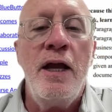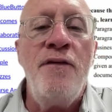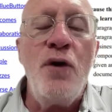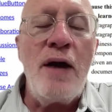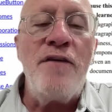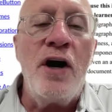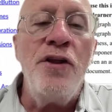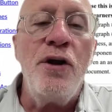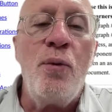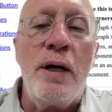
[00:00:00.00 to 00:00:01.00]
If you have
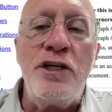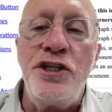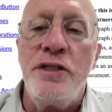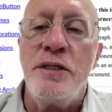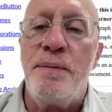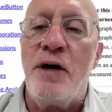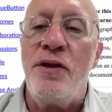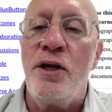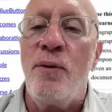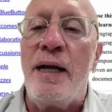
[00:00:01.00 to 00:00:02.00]
other questions
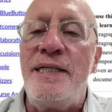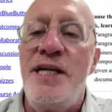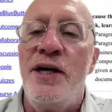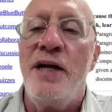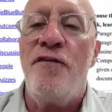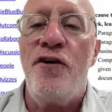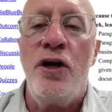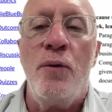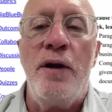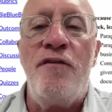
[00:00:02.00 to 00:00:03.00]
about the criteria for
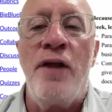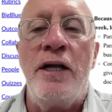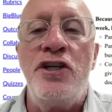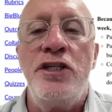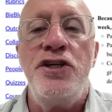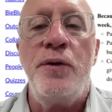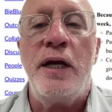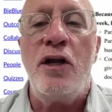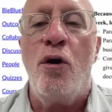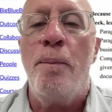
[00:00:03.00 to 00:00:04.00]
your reflections, you
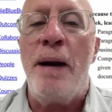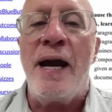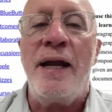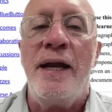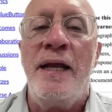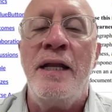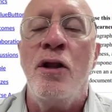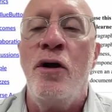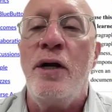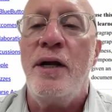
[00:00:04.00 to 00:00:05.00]
can go back and
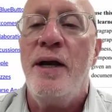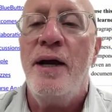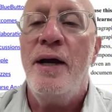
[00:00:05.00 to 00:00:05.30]
look